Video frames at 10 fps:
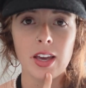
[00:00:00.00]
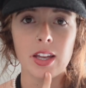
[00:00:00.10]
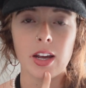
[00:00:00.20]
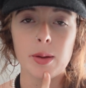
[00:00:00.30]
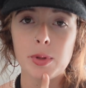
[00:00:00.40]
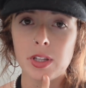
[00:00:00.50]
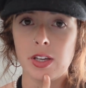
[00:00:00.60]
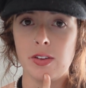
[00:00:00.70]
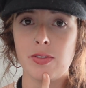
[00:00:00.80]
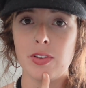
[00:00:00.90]
And I
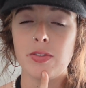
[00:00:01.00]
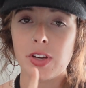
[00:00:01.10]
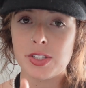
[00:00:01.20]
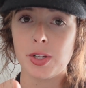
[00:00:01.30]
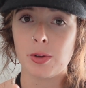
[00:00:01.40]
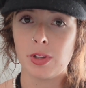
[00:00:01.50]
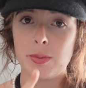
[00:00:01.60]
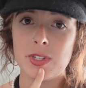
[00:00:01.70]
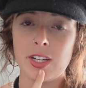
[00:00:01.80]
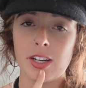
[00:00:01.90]
believe in fixing your
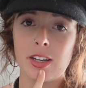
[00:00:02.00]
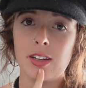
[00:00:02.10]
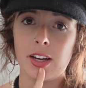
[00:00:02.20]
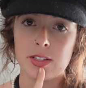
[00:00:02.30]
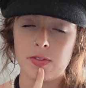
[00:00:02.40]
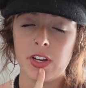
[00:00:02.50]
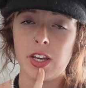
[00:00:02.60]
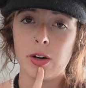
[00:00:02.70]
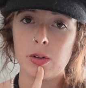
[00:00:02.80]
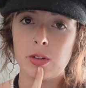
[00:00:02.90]
lipstick next
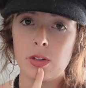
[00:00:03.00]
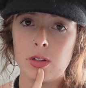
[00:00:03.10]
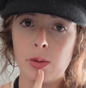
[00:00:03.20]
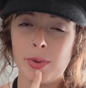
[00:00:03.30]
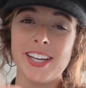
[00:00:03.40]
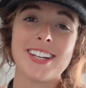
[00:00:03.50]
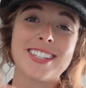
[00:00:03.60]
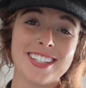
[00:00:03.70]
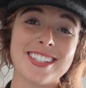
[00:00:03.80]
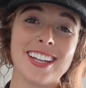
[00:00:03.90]
video. But yes,
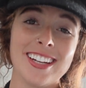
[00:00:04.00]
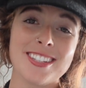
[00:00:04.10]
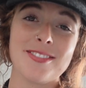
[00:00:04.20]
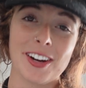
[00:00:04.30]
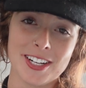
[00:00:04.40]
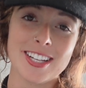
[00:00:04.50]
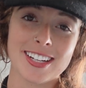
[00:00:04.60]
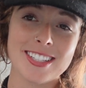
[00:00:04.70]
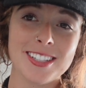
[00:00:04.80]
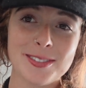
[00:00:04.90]
consent is very sexy.